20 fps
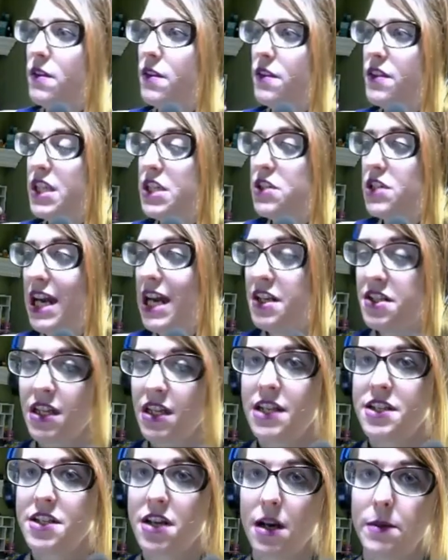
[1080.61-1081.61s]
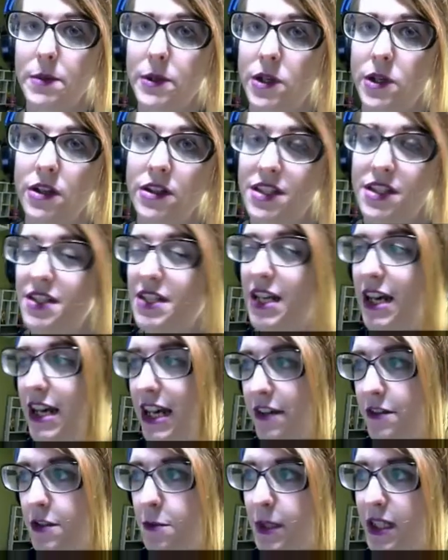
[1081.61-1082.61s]
the Trash Lance Garbodor does not
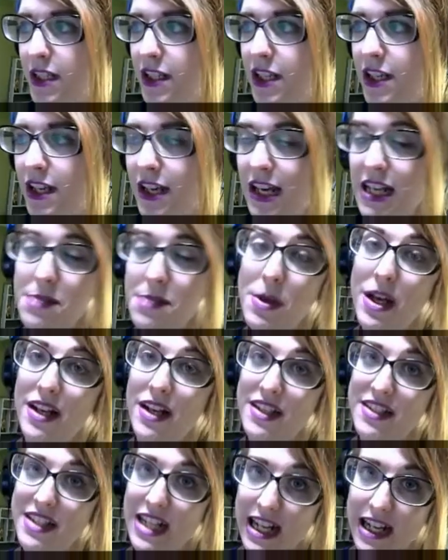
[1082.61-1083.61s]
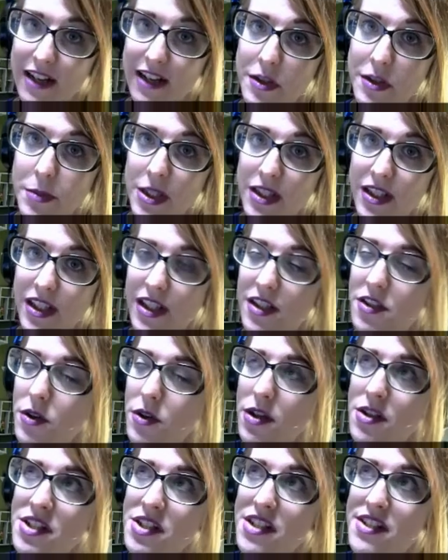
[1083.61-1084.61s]
have an ability, Espeon does not ability,
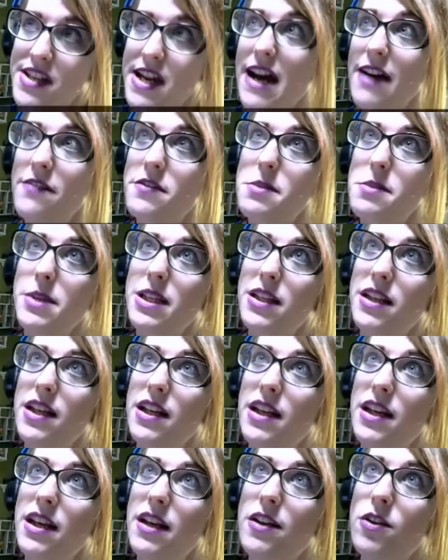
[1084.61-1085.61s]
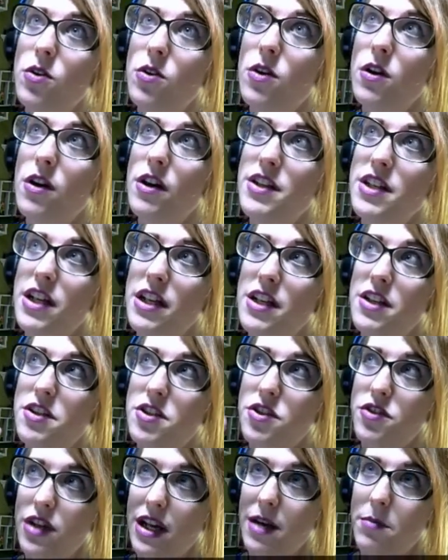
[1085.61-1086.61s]
Tauros does not have an ability, nor does
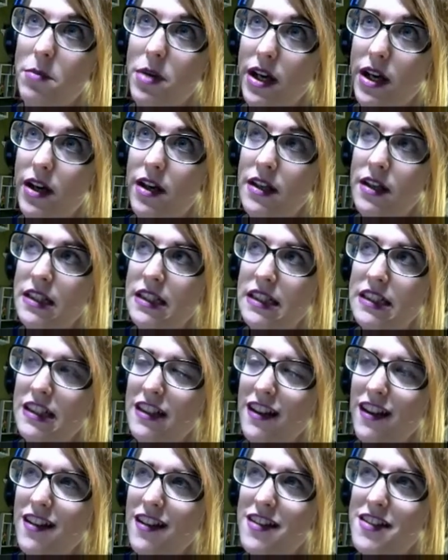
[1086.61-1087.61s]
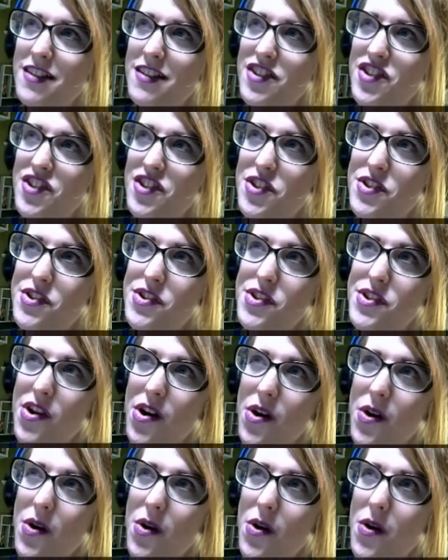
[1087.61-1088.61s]
Drampa.
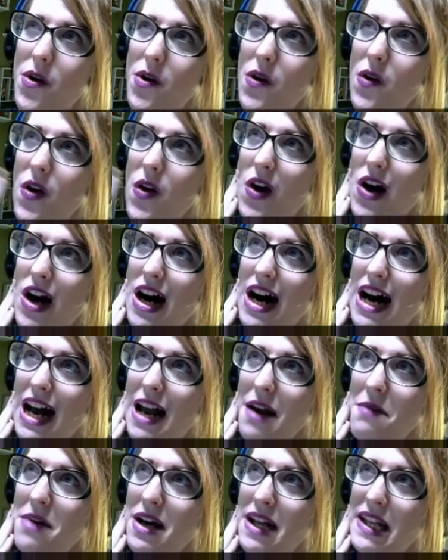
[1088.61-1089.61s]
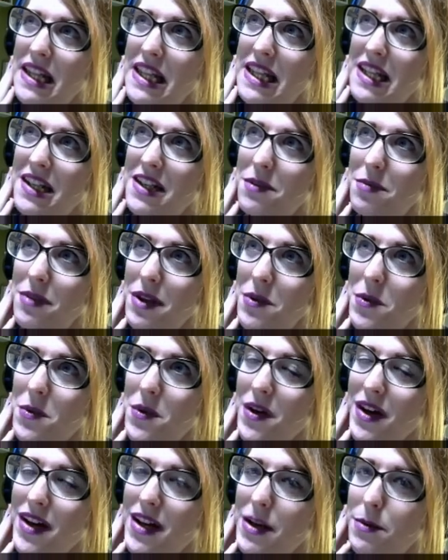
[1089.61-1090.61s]
So I'm a little bit
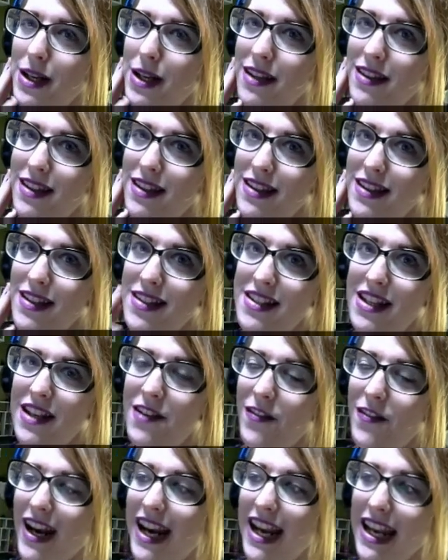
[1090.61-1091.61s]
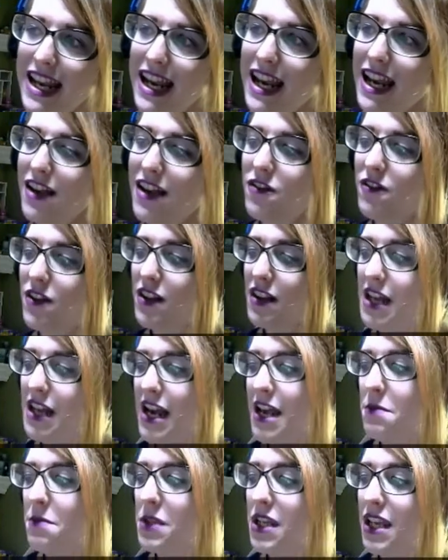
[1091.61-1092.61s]
worried about this. If I can't
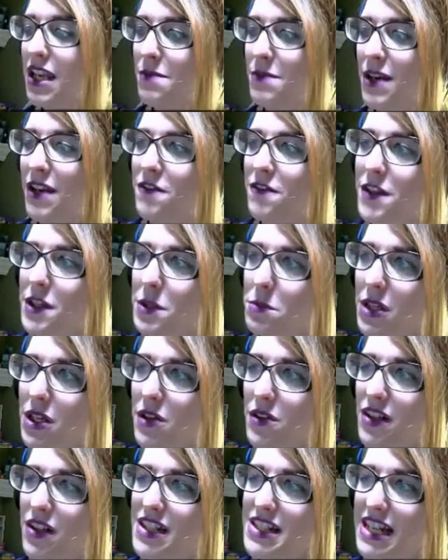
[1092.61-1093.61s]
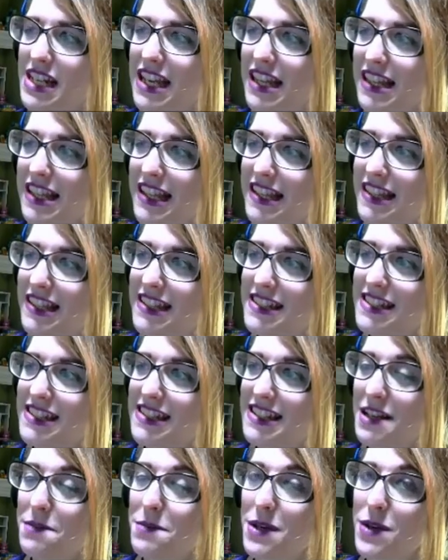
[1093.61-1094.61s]
reliably get my field blowers, I think this is
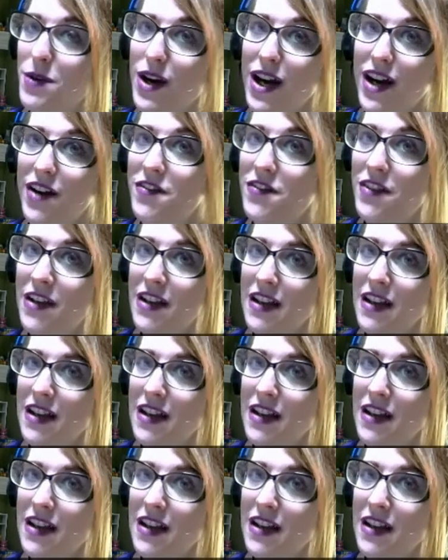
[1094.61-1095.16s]
going to be rough.